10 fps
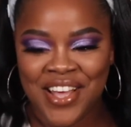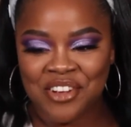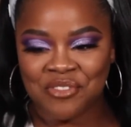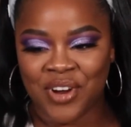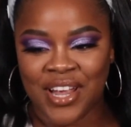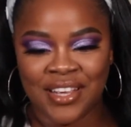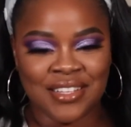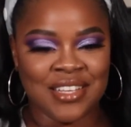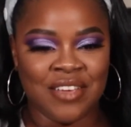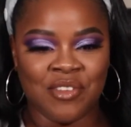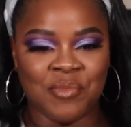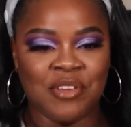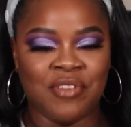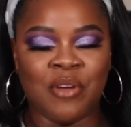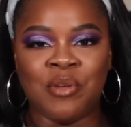Ray is giving me
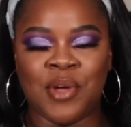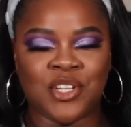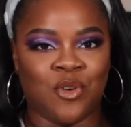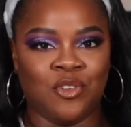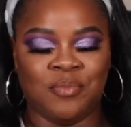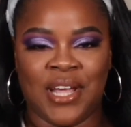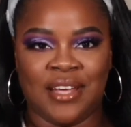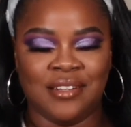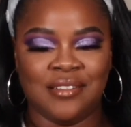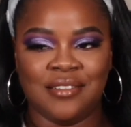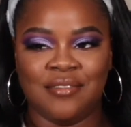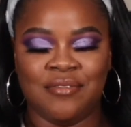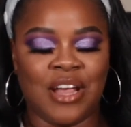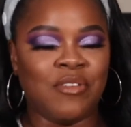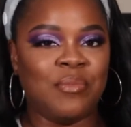very much old man.
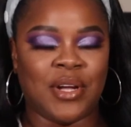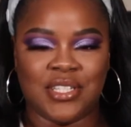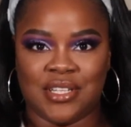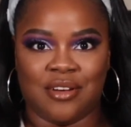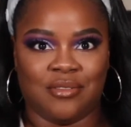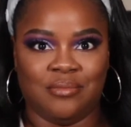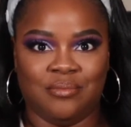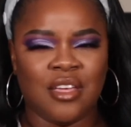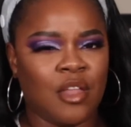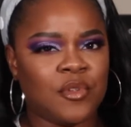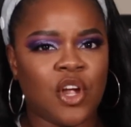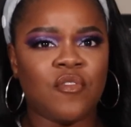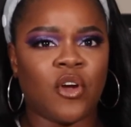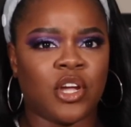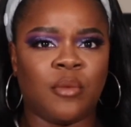Very much so. And I'm sorry if
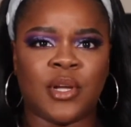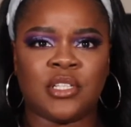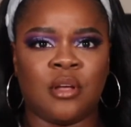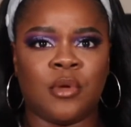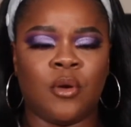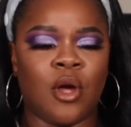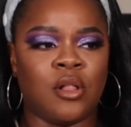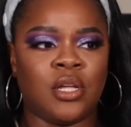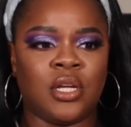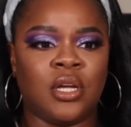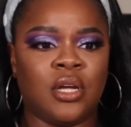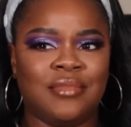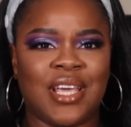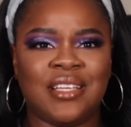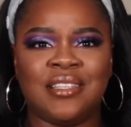y'all can hear my stomach growling.
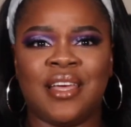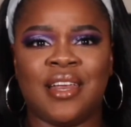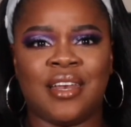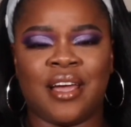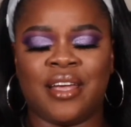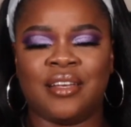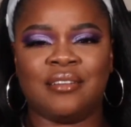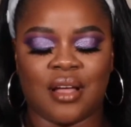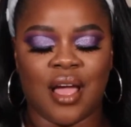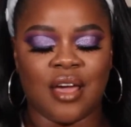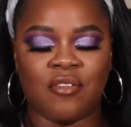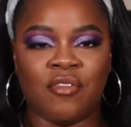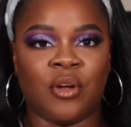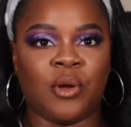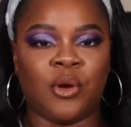It's late at night. I had a
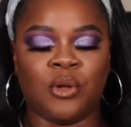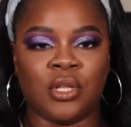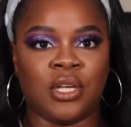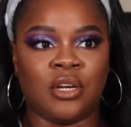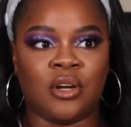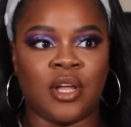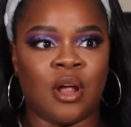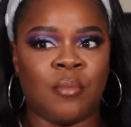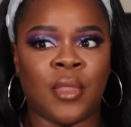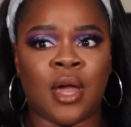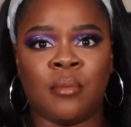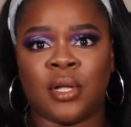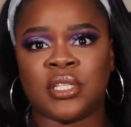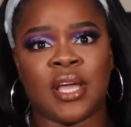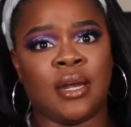very early dinner and I'm not
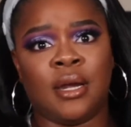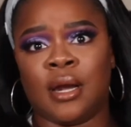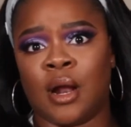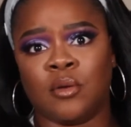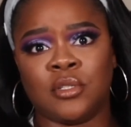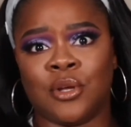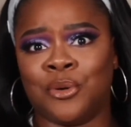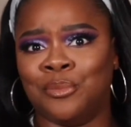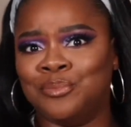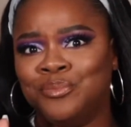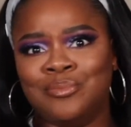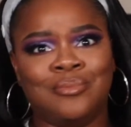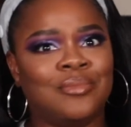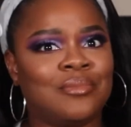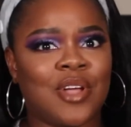about to edit it out, so
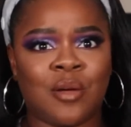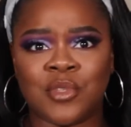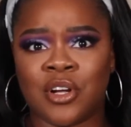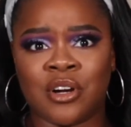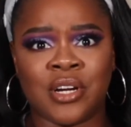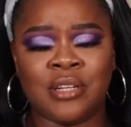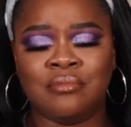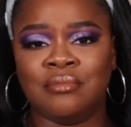I'm sorry.